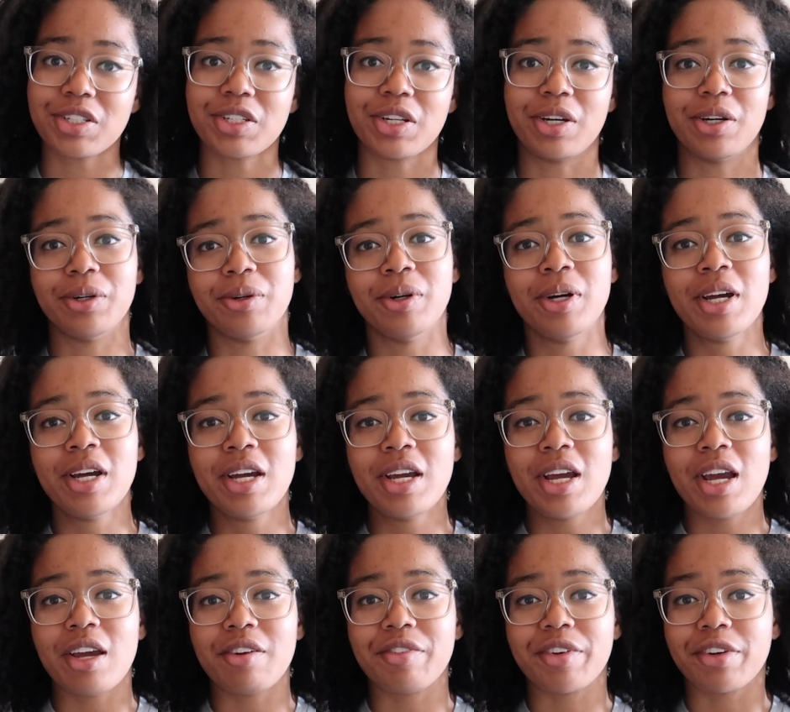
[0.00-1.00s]
So
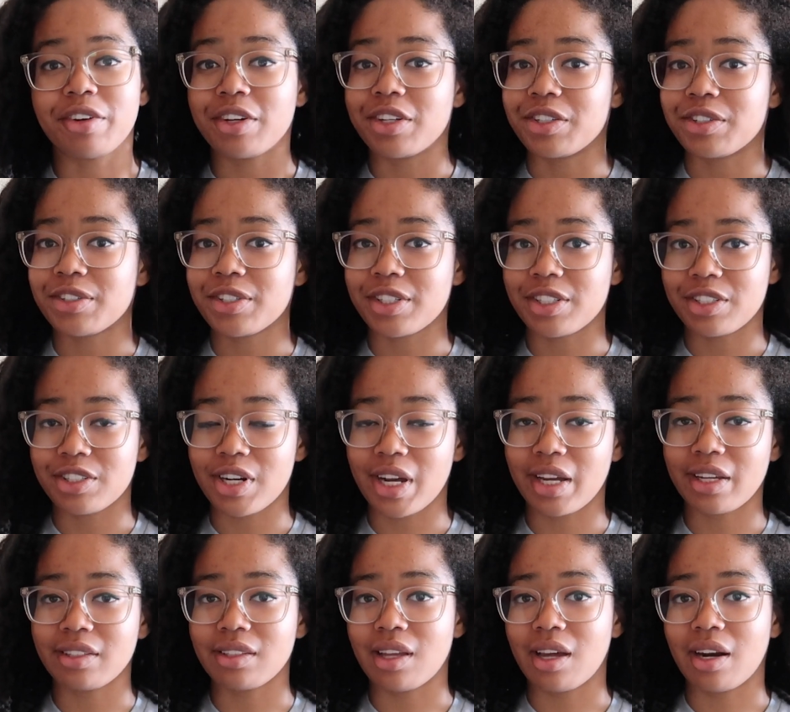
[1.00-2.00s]
if you're interested in
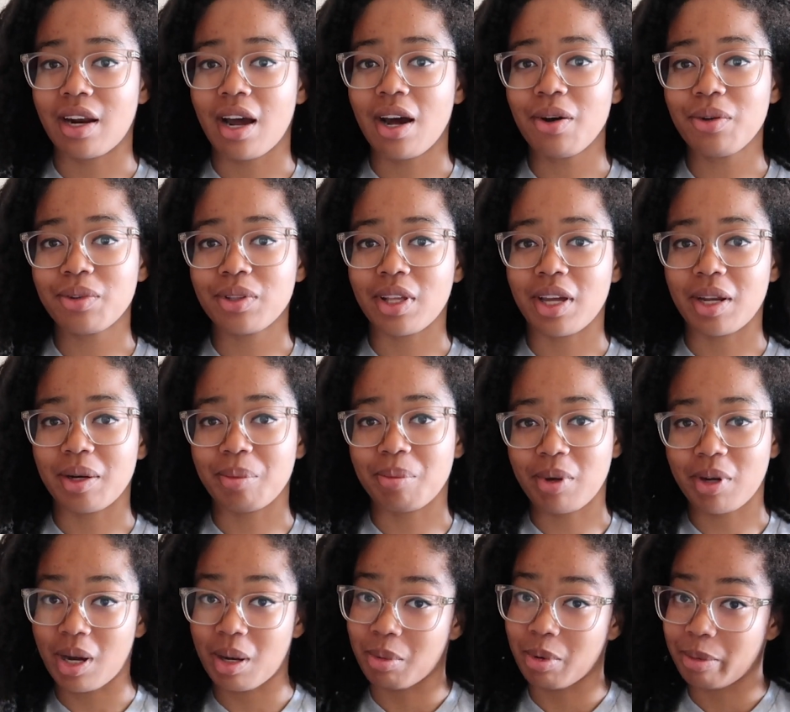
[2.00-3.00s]
checking that out, then
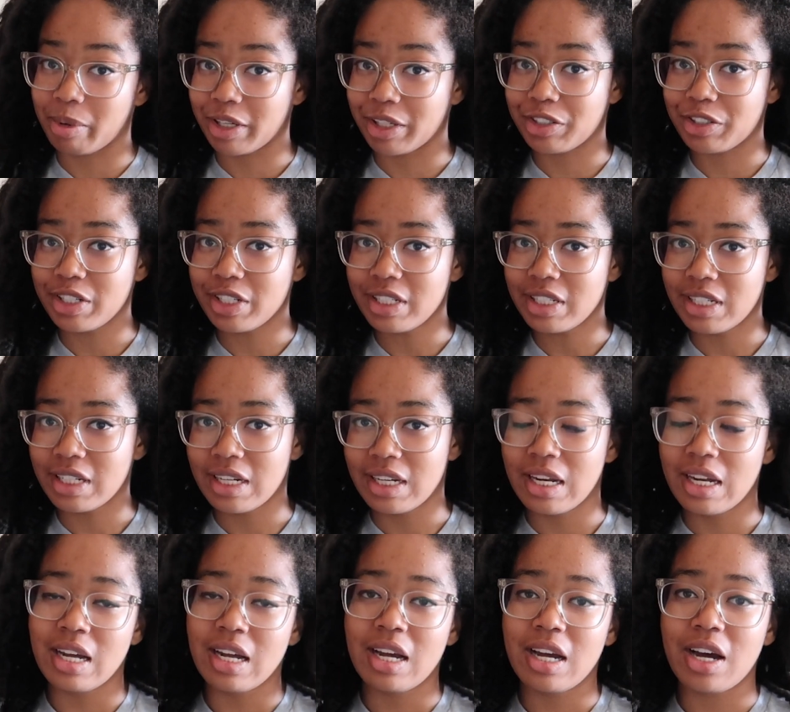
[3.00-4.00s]
become a patron.
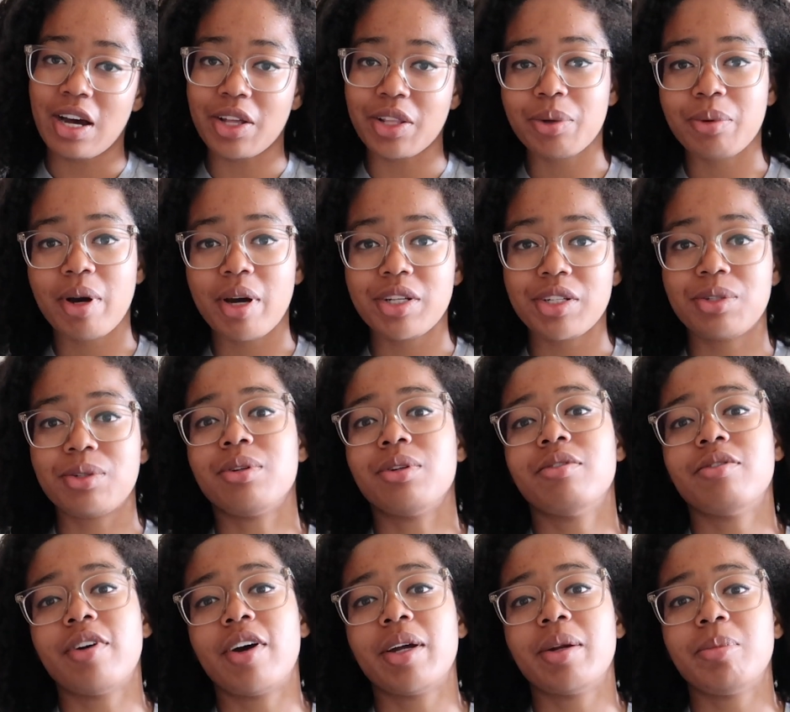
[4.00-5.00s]
Otherwise, you
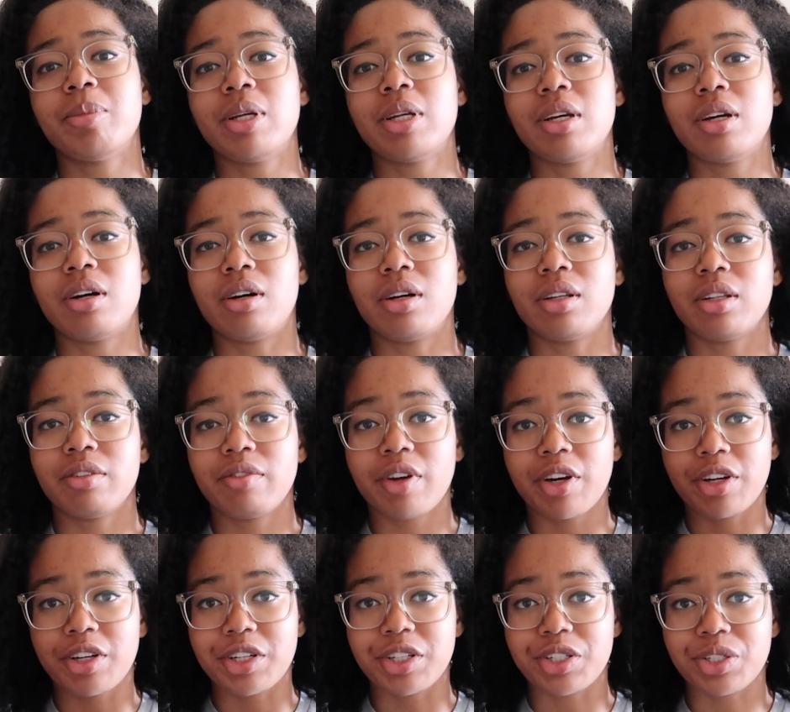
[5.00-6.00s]
can find me on the
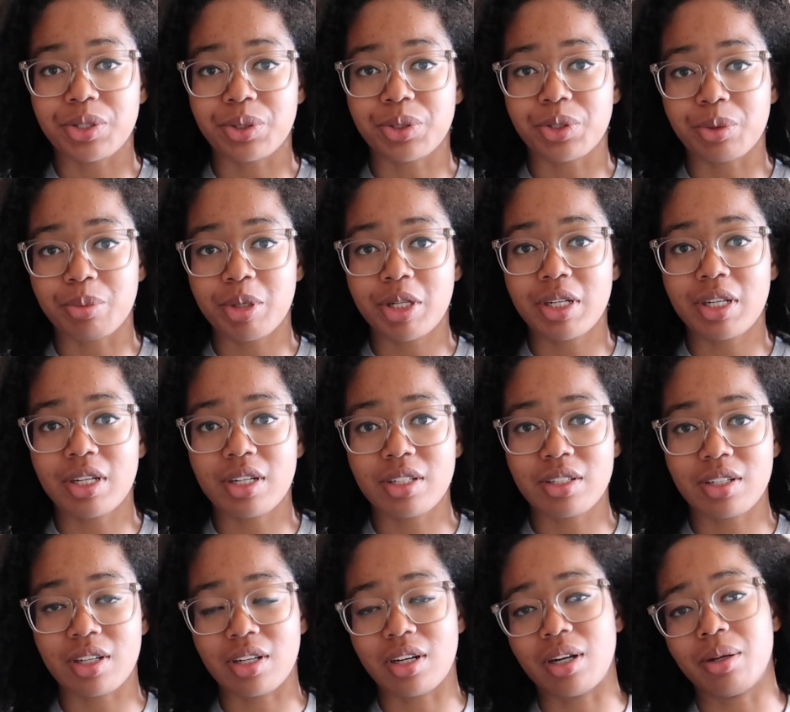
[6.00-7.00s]
various social
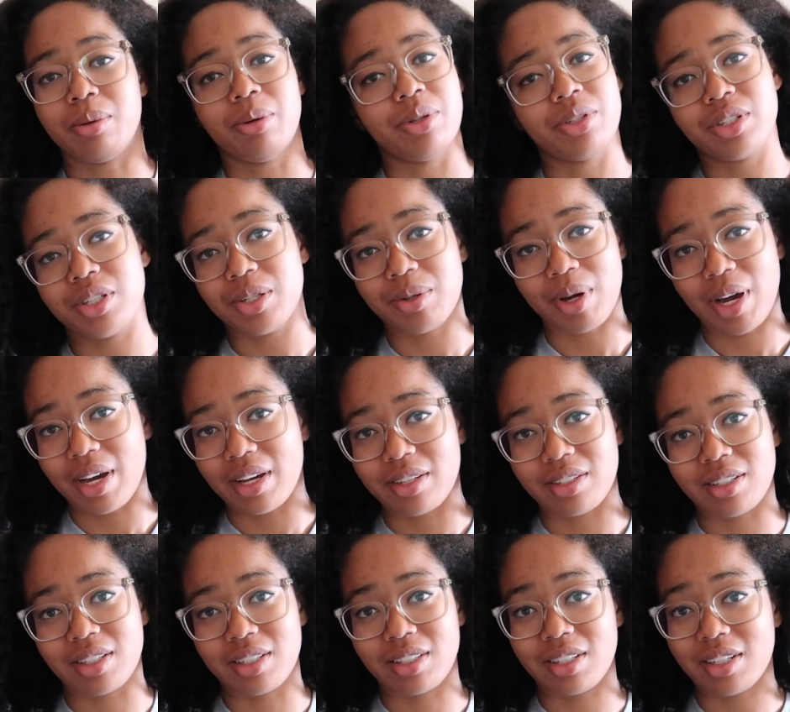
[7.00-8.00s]
medias, and I will see you
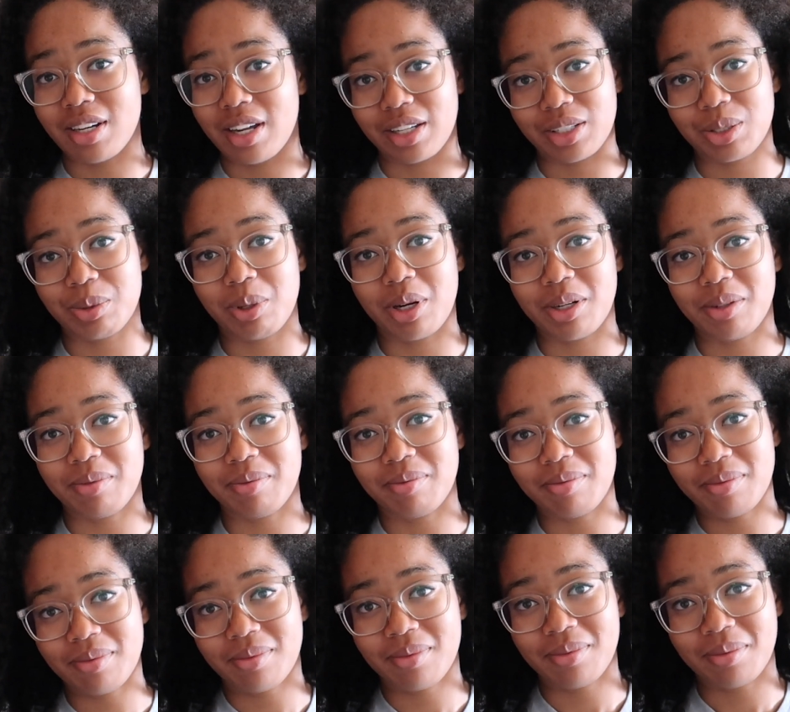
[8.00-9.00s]
guys in the next one.
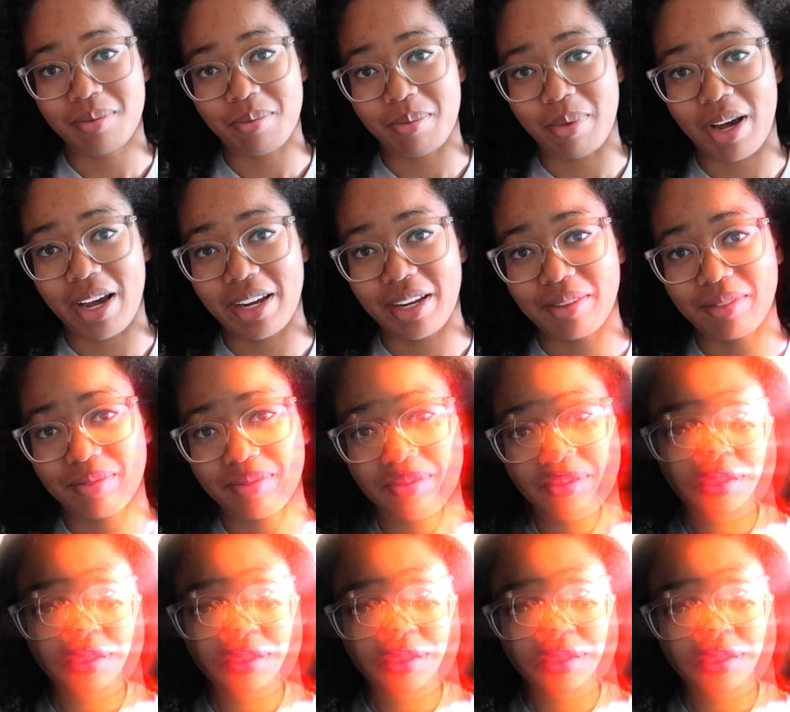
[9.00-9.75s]
Bye!